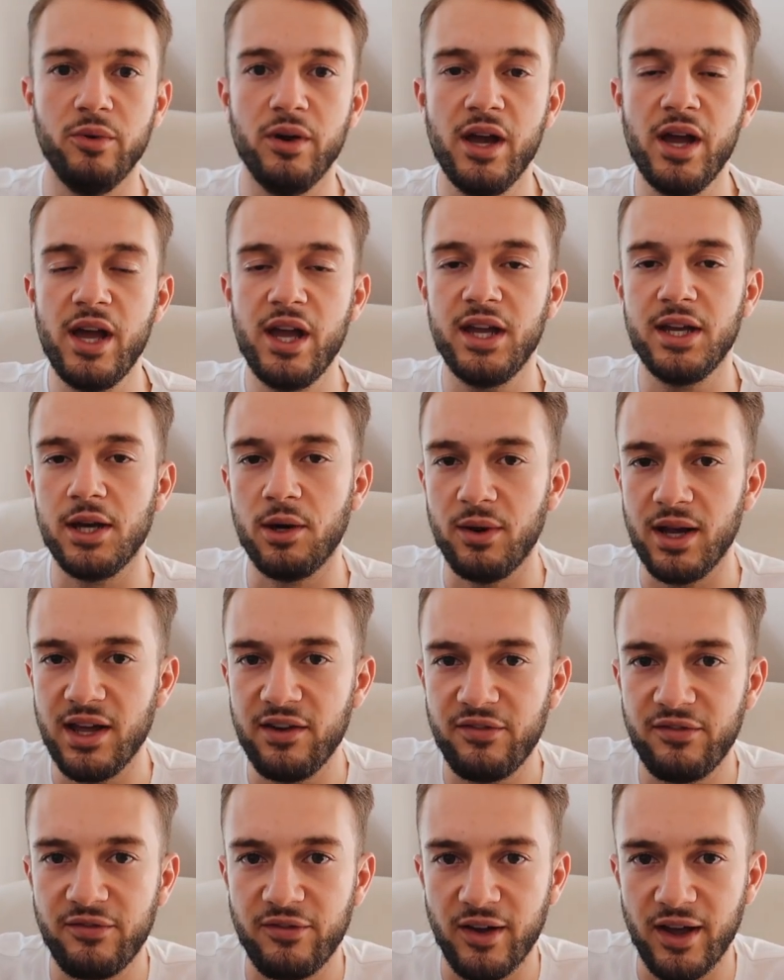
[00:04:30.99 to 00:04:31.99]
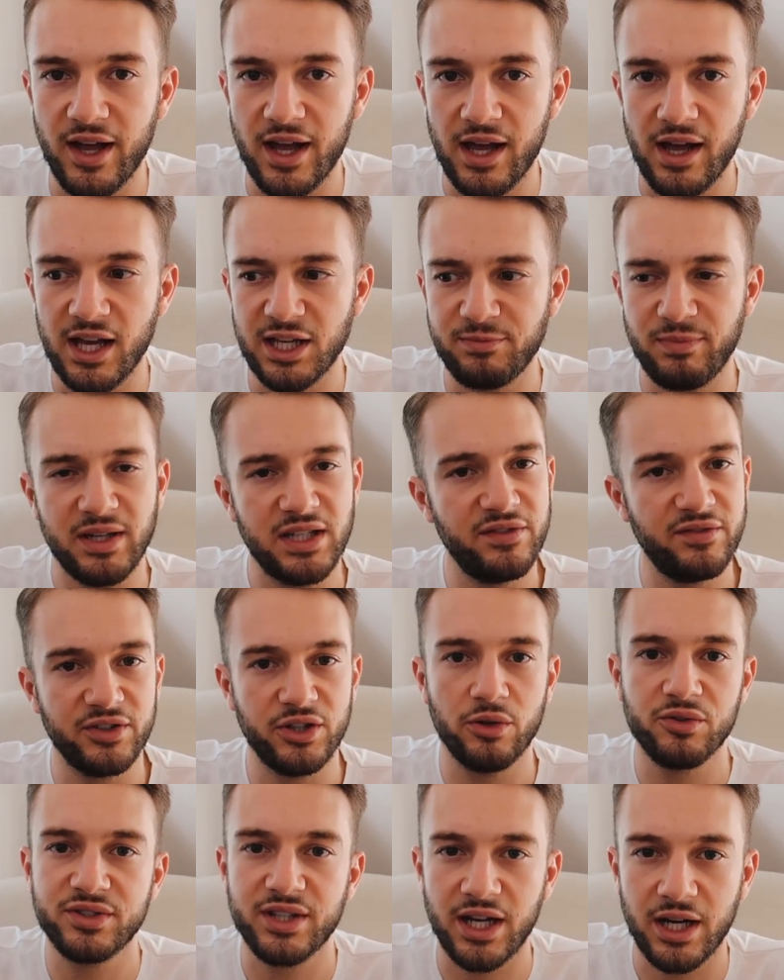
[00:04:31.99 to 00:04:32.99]
You know, if uh, especially
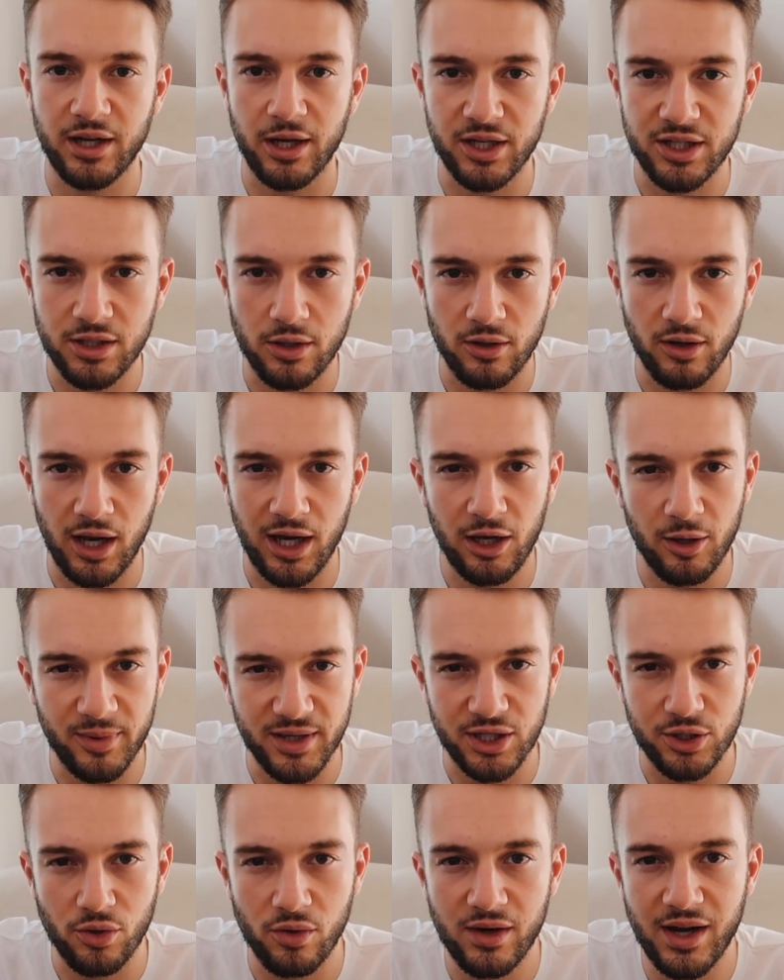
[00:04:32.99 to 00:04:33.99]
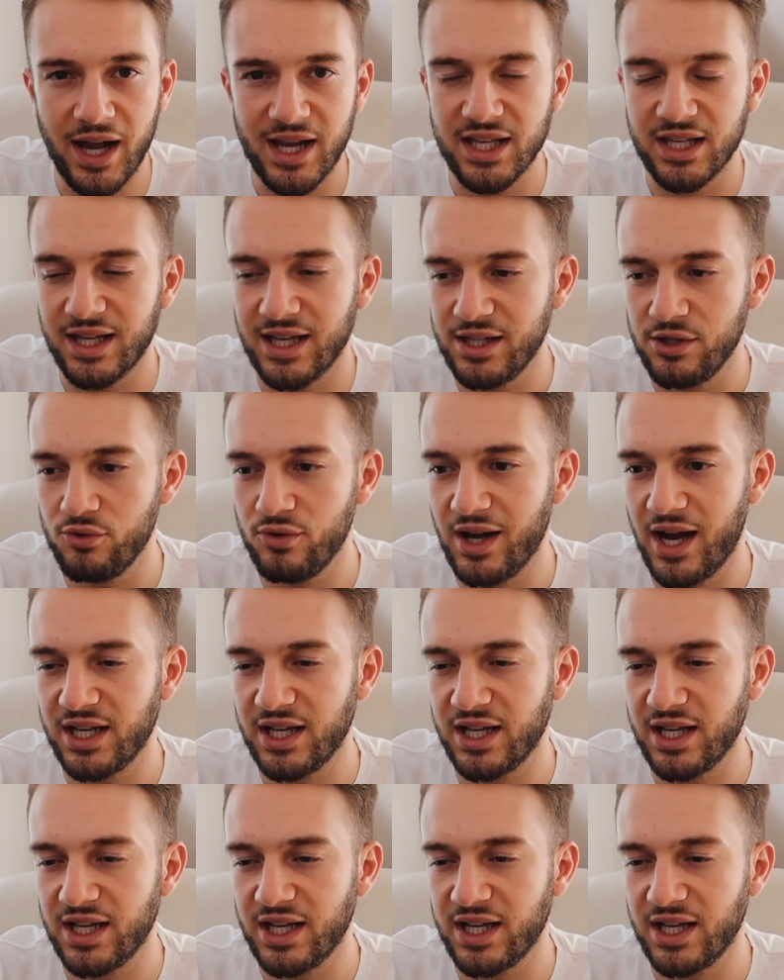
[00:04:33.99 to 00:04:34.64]
for those that are you know a little bit younger and you,